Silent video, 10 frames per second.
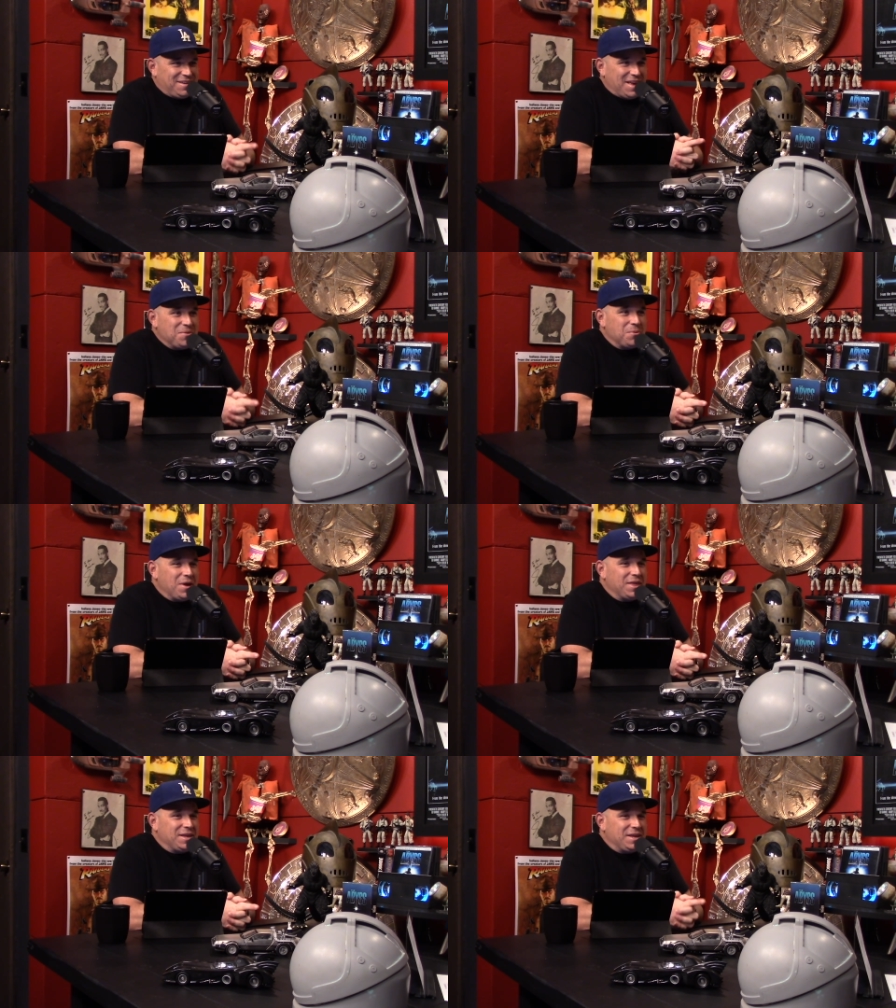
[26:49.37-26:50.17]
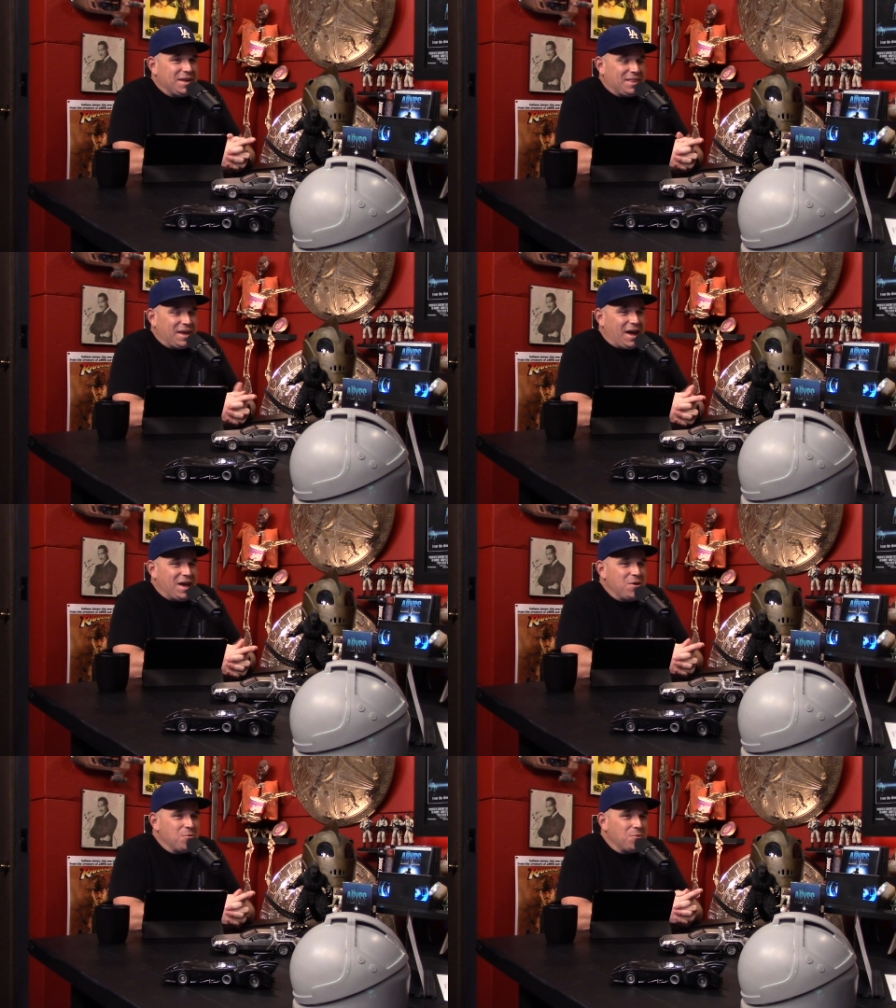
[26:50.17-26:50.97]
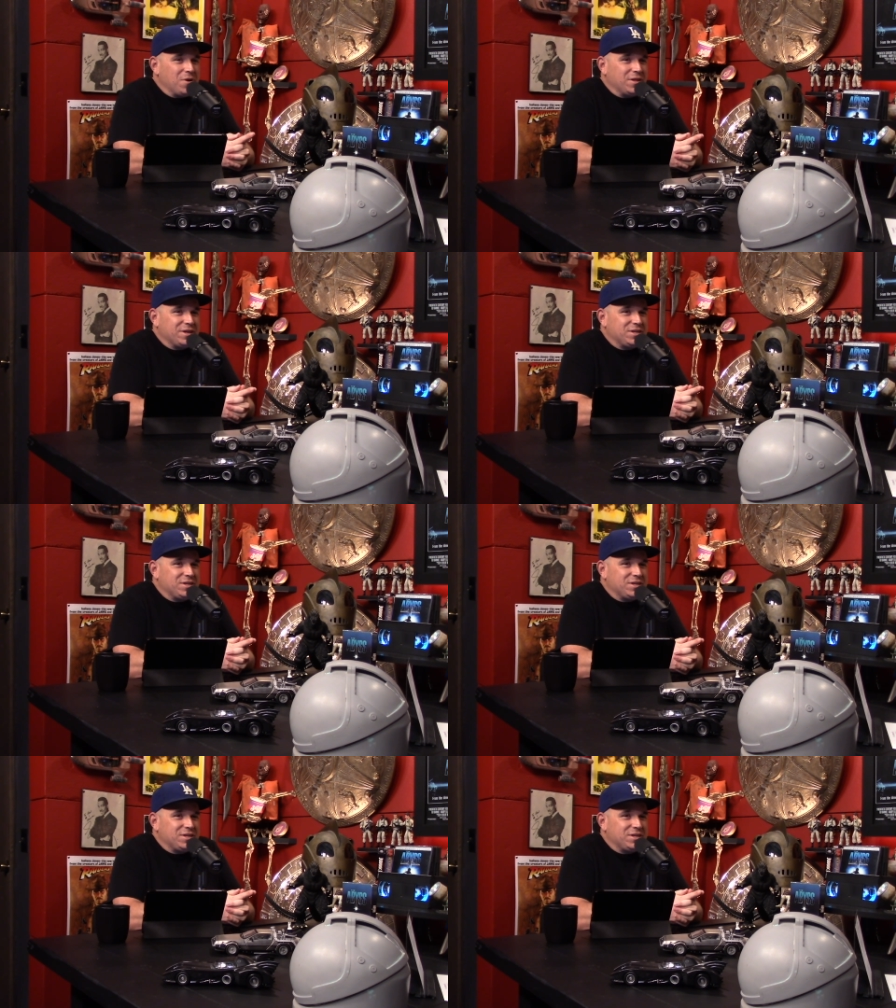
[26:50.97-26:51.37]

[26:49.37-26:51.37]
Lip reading: It really did. Like, it really